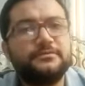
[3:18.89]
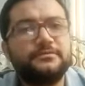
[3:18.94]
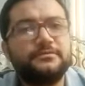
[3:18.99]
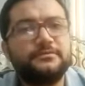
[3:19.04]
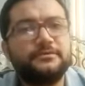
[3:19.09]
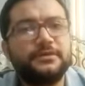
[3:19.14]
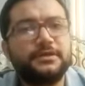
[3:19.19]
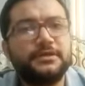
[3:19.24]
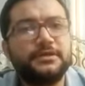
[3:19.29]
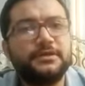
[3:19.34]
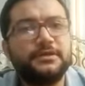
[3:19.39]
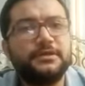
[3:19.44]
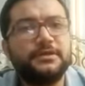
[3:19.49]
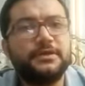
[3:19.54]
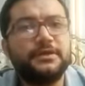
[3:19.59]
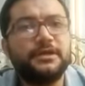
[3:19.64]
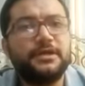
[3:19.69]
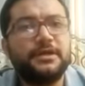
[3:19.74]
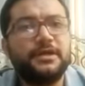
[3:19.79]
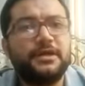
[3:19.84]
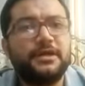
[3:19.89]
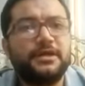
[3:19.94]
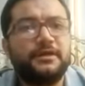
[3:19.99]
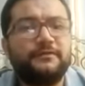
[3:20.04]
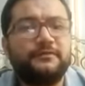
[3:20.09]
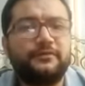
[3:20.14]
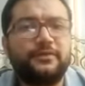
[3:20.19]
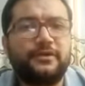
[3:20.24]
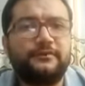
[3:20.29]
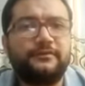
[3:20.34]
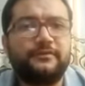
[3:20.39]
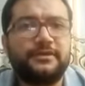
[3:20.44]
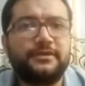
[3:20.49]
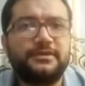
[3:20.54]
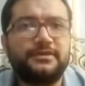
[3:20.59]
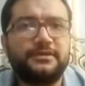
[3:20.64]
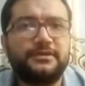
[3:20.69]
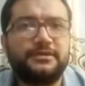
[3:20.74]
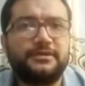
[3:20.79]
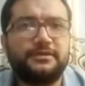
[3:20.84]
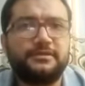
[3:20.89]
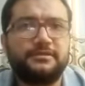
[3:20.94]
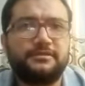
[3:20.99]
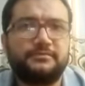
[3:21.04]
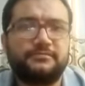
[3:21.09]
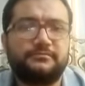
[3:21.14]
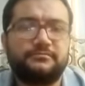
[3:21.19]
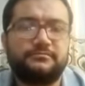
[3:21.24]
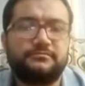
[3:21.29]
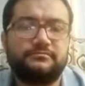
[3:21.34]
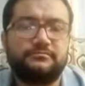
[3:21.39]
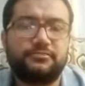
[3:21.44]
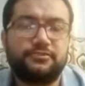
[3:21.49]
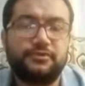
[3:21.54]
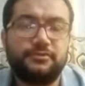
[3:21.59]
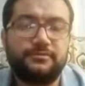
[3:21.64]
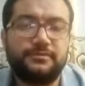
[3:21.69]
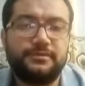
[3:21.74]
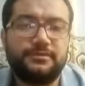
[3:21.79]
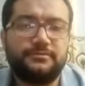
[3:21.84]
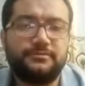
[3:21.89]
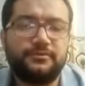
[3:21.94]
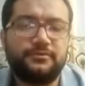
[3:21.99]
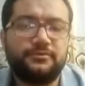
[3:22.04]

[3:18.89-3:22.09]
Okay. If you have cardiac problem,